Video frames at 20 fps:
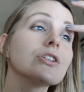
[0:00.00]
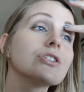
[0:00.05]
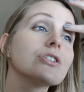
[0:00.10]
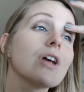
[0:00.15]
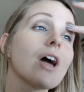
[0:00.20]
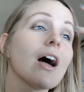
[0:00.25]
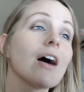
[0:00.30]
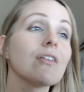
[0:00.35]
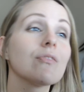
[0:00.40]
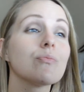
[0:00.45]

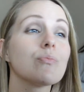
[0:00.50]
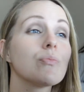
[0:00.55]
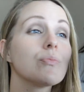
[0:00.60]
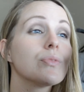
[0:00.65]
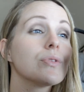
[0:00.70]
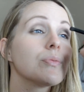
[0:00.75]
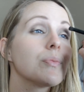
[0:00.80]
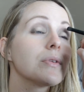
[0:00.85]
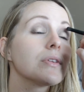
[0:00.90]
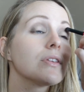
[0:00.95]
have
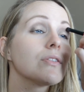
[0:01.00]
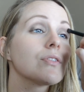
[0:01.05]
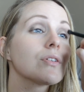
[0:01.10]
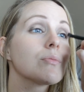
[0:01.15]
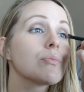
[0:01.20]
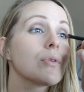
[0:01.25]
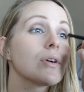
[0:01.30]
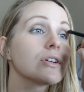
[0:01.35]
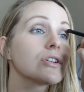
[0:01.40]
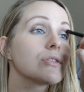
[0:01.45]
specific
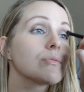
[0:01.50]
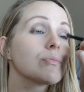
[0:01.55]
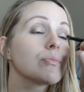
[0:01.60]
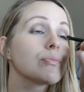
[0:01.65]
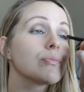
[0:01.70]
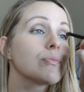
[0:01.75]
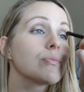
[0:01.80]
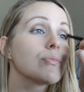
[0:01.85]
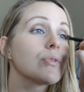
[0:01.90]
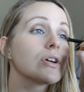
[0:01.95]

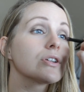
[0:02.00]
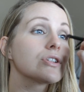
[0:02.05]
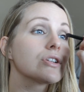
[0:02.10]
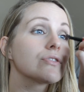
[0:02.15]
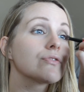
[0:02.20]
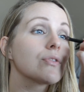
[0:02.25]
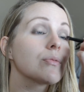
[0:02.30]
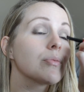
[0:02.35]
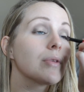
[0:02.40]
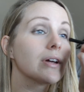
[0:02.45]
brushes
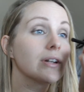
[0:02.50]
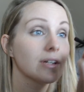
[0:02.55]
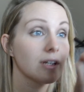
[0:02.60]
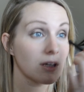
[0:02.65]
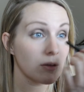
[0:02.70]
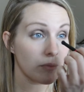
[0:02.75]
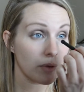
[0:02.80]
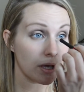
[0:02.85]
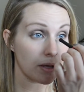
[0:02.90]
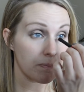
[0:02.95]
for
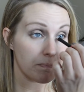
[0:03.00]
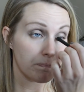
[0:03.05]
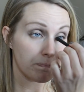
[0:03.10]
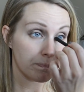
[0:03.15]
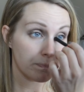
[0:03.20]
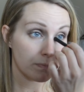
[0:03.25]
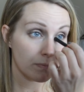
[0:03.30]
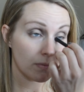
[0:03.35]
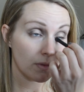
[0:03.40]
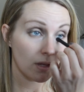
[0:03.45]
blending, but
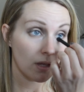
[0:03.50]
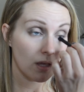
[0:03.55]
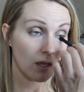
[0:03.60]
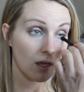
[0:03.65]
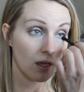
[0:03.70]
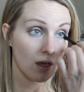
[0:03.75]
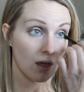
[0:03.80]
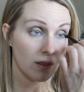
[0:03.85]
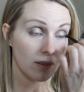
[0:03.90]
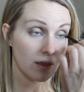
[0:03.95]

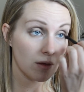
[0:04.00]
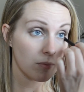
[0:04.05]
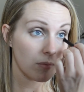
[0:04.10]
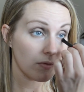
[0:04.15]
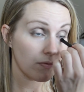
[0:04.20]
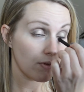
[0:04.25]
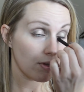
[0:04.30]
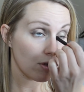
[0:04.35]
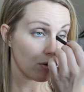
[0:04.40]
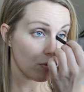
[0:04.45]
I think my
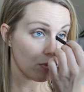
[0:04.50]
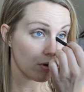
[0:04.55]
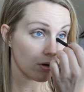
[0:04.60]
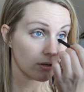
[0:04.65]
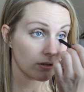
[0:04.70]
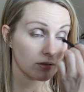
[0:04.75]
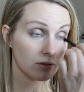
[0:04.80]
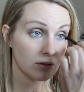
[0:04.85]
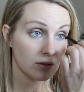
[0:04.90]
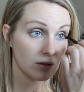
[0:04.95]
finger
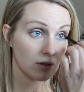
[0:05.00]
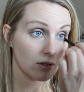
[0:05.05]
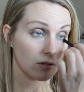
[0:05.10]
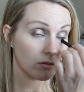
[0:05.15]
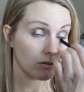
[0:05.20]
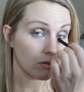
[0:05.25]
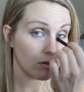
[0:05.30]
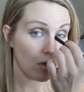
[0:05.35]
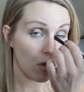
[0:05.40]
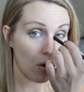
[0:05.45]
works.
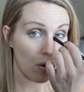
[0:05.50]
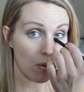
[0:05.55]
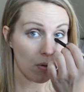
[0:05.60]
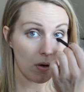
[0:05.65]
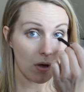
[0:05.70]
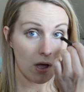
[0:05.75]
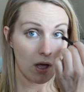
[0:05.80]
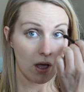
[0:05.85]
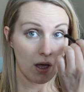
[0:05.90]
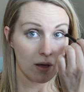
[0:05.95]
So
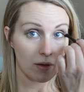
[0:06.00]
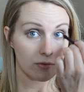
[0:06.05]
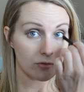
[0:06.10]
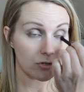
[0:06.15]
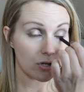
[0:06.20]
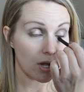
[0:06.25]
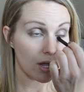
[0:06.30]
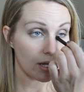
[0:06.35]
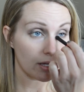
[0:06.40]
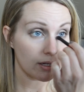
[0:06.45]

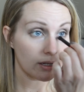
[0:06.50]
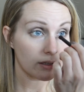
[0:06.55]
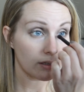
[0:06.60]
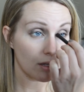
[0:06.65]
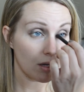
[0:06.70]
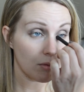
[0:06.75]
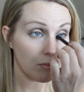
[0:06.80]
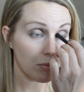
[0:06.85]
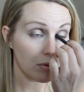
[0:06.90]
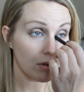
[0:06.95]
dragging it
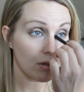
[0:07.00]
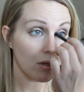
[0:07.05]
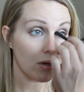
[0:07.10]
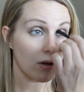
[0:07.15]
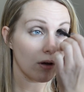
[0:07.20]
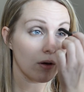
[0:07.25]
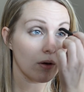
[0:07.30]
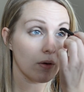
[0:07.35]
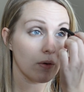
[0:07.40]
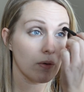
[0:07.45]
down
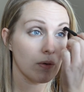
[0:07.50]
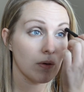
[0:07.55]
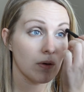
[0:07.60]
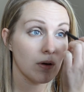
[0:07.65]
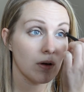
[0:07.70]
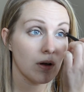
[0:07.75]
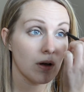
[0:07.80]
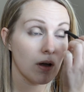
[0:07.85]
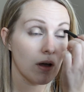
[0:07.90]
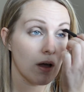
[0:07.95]
below,
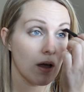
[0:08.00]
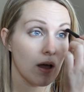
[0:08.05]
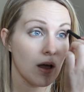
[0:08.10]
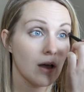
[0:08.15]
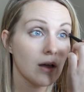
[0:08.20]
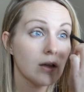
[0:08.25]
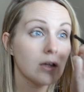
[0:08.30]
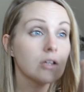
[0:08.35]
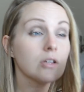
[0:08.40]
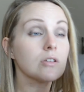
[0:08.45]

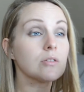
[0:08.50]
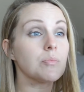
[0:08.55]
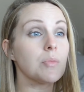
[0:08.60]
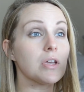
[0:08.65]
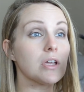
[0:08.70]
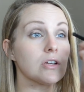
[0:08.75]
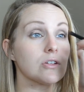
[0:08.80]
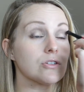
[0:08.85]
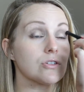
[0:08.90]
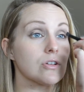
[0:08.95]
just
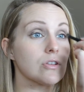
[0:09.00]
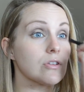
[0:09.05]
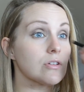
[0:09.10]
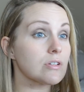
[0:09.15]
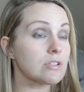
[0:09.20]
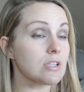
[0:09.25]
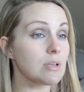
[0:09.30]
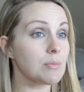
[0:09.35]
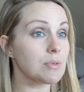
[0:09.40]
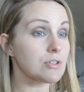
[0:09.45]
making sure there's
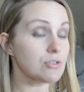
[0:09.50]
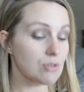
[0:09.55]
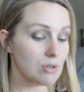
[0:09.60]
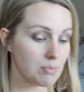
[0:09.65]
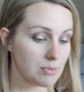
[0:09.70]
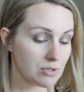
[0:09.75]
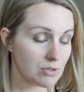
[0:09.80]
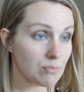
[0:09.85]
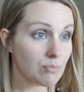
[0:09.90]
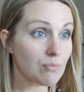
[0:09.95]

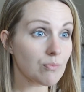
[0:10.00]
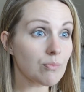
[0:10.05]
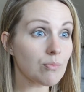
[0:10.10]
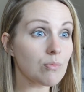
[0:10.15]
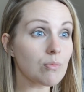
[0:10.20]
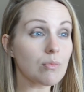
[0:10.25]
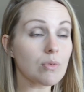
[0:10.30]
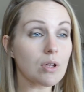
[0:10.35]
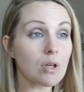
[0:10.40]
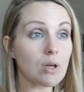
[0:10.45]
symmetry
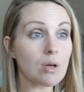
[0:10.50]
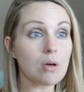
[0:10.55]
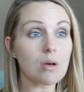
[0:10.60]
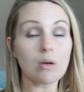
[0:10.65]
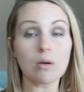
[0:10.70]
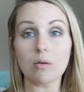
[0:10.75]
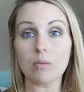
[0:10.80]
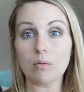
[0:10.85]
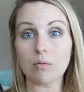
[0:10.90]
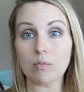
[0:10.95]

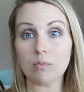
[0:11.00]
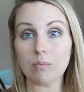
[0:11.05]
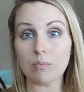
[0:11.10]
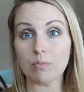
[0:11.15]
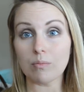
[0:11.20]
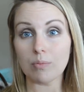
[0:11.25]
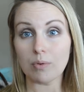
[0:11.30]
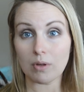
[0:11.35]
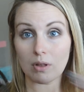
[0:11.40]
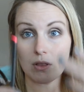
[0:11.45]

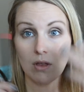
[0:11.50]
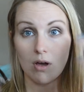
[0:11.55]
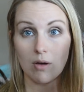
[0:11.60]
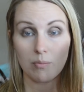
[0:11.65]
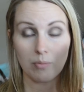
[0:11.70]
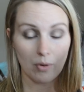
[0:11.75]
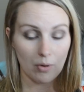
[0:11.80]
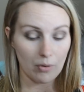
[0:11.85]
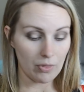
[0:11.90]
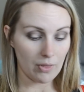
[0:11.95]
but along
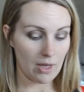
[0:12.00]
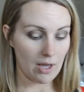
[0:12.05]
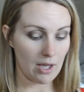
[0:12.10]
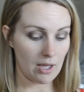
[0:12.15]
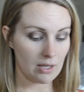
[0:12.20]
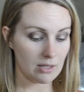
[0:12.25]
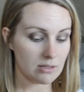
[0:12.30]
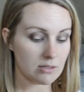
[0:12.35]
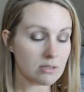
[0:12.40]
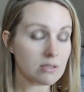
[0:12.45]
both
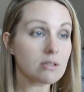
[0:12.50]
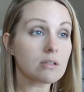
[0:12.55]
eyes.